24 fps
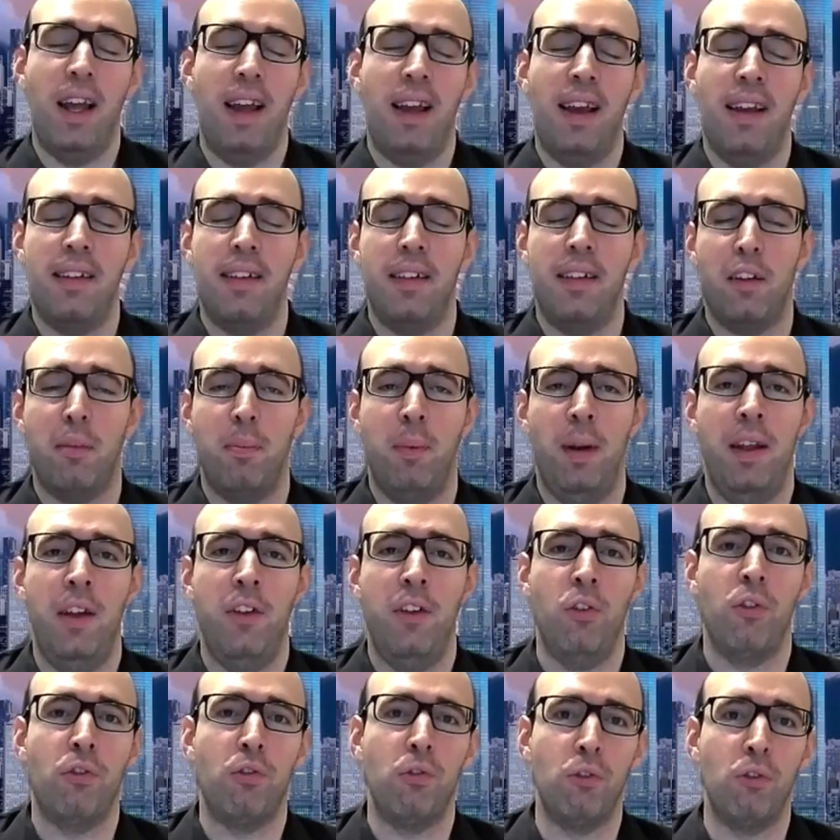I guess that
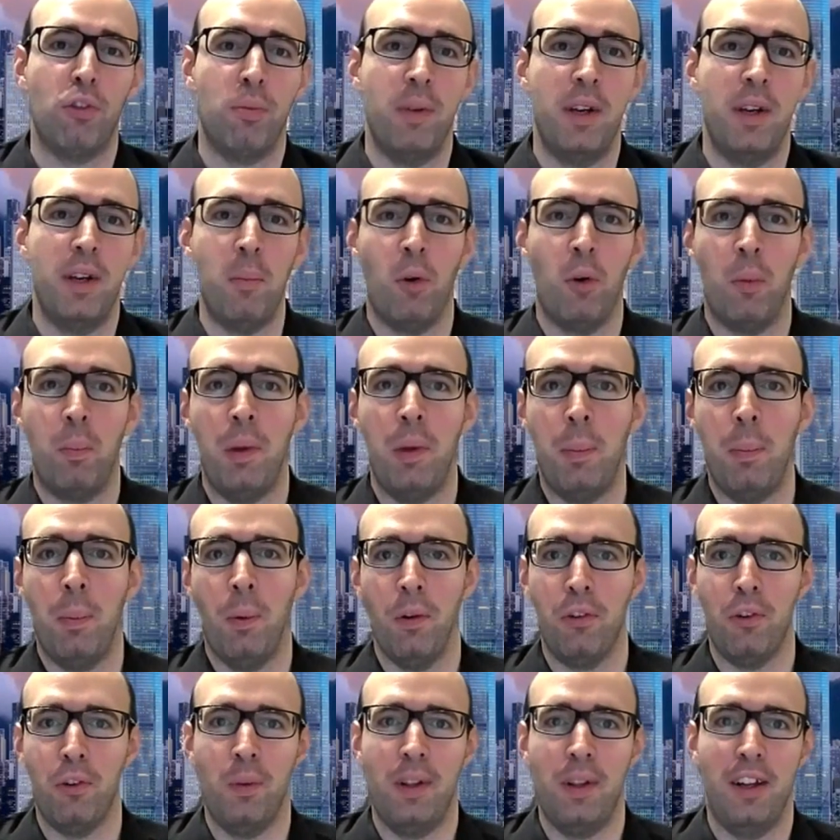explanation suits many more people,
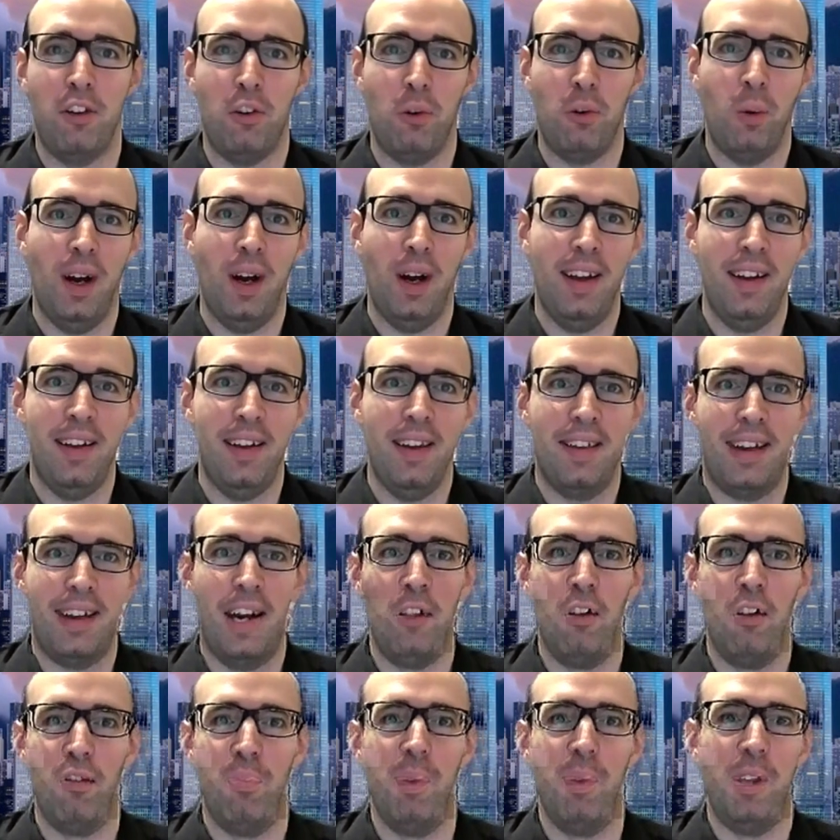so that's why it's
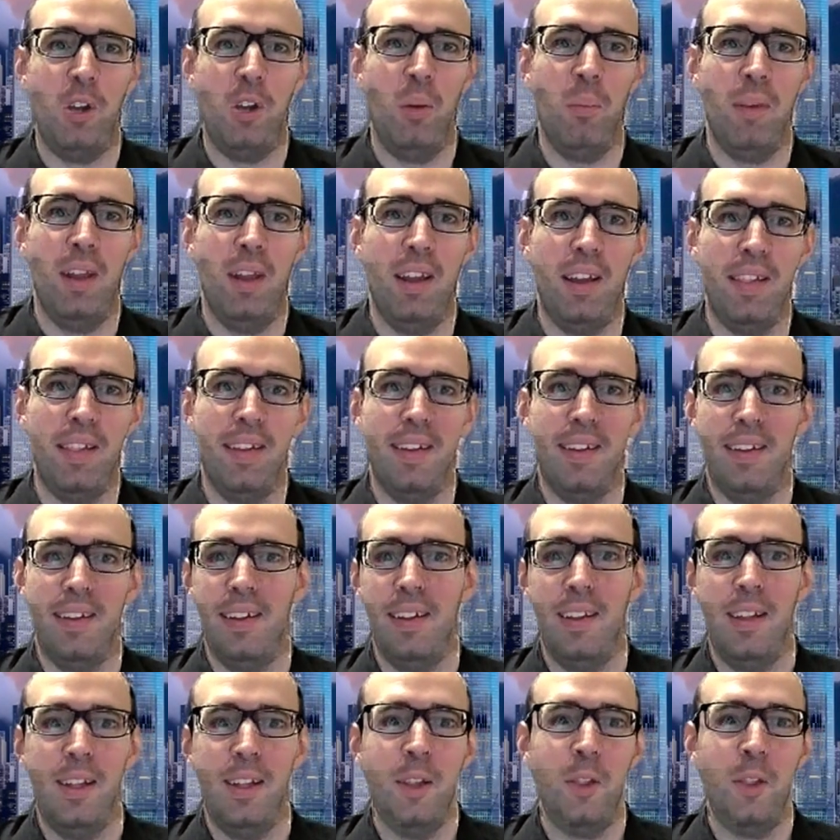kind of become like the
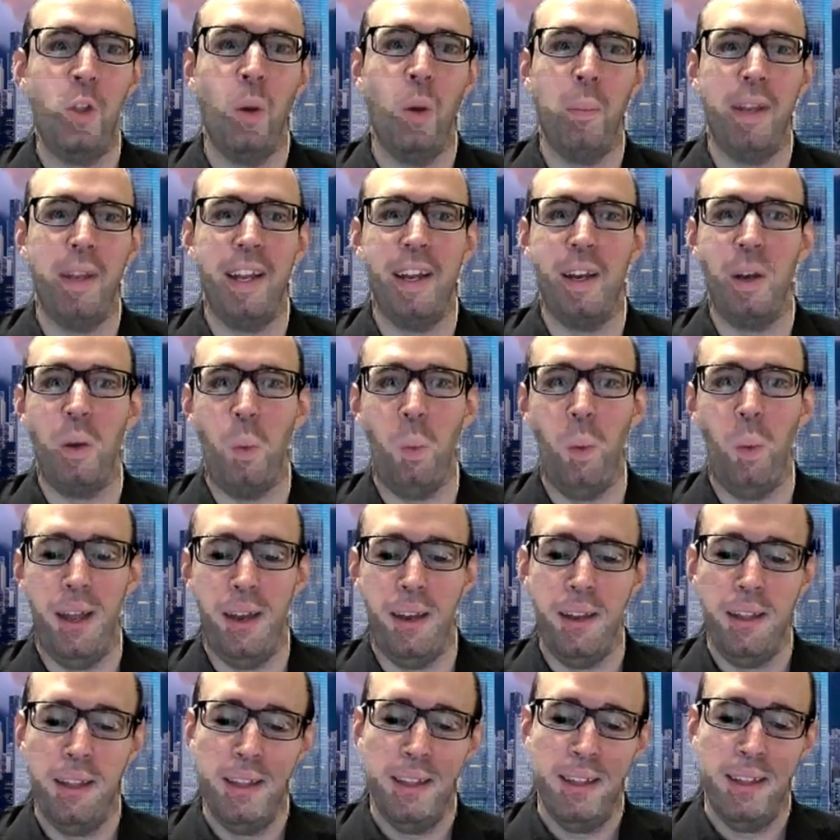dominant
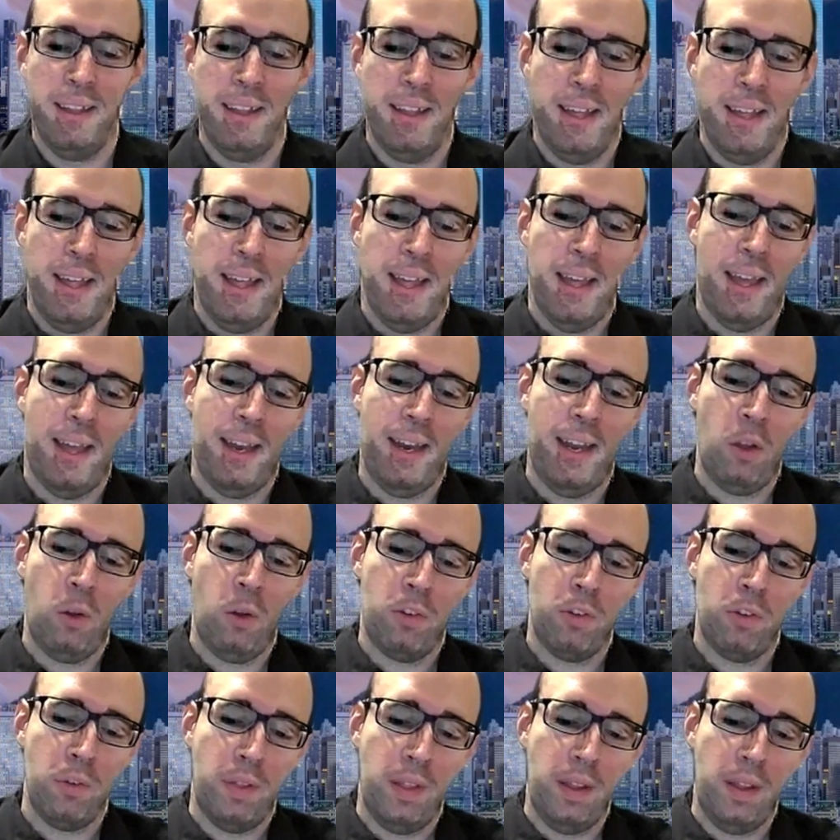one. And I
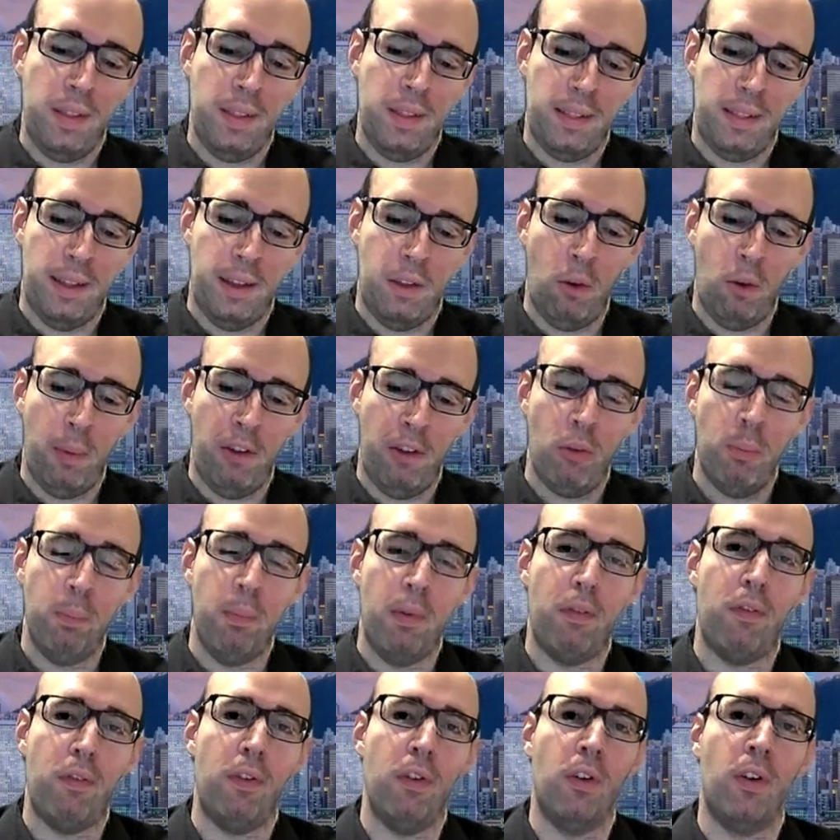also think that you mentioned
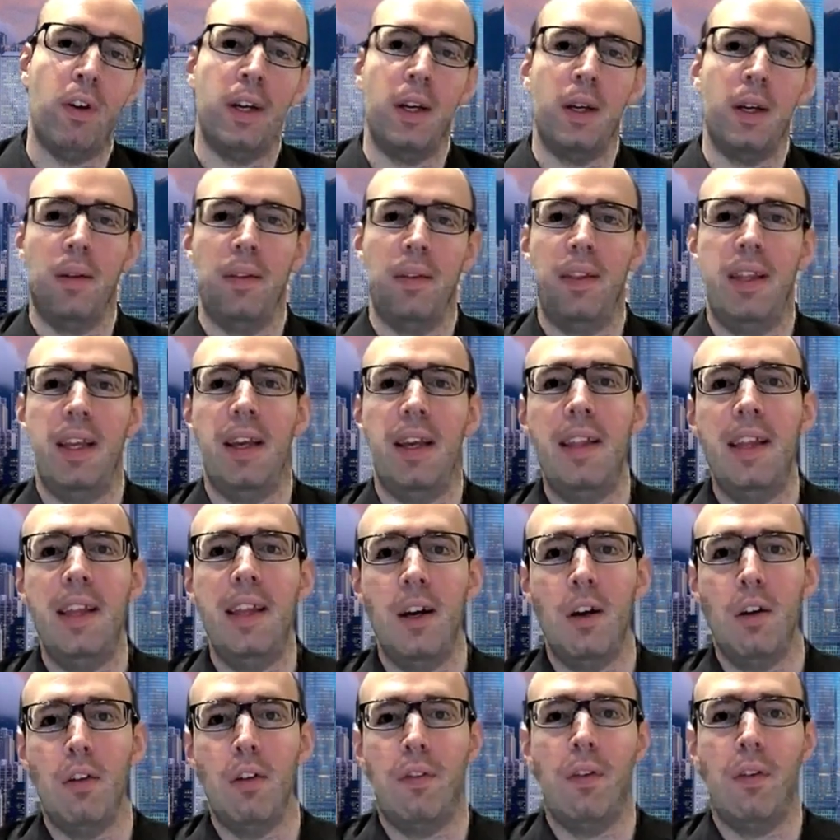before the
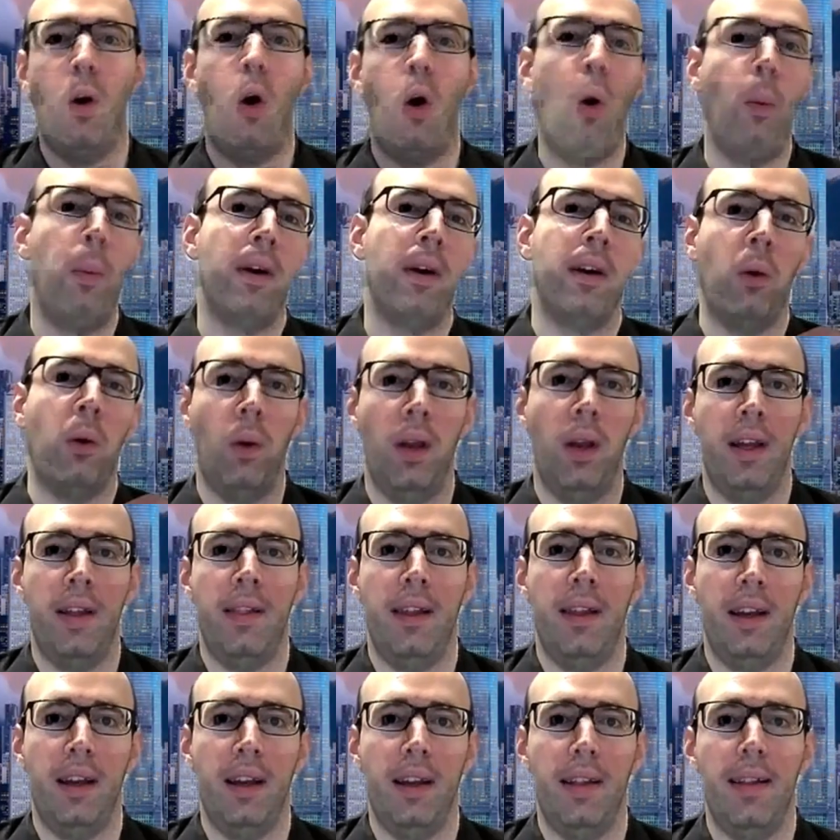idea of
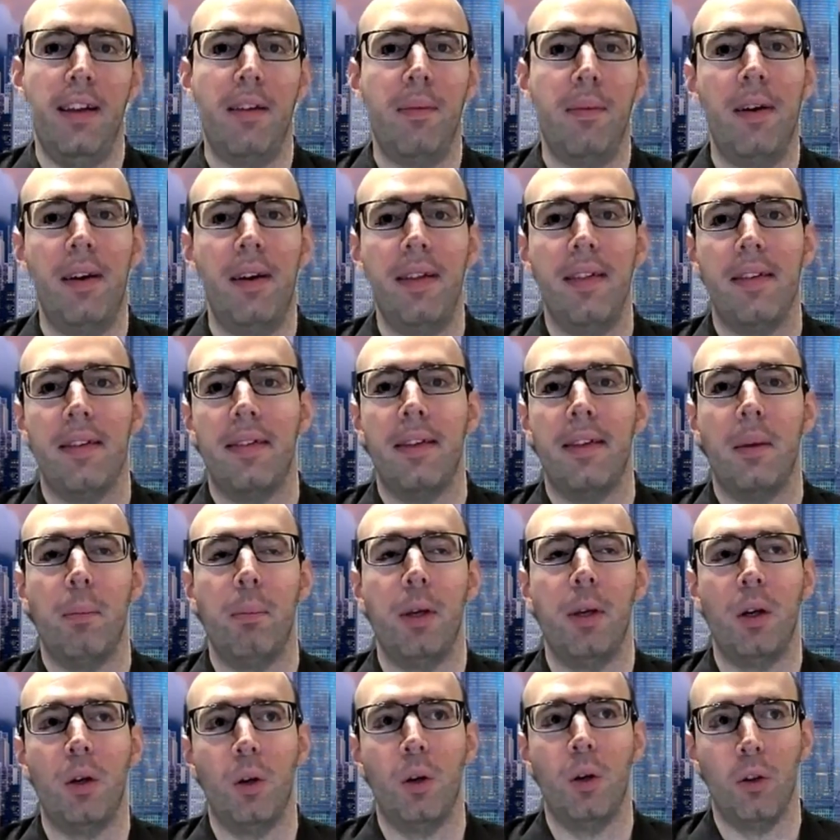over-regulating, and that's very interesting
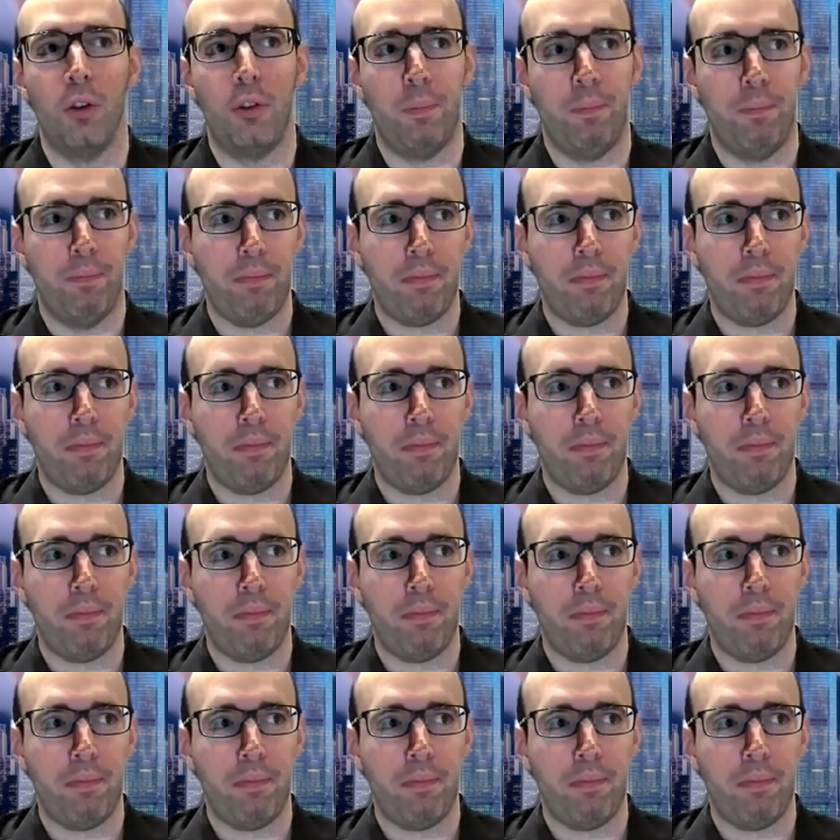because